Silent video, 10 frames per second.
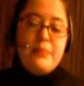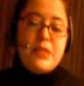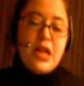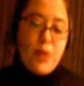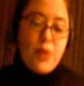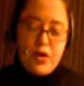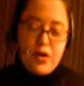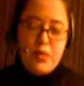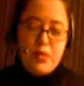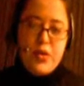laptop
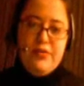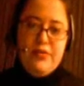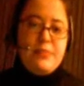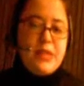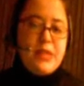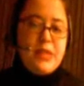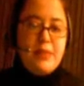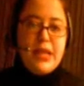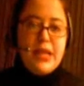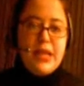program where they give
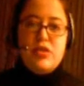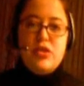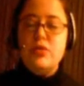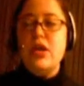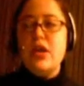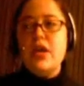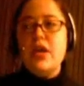laptops out to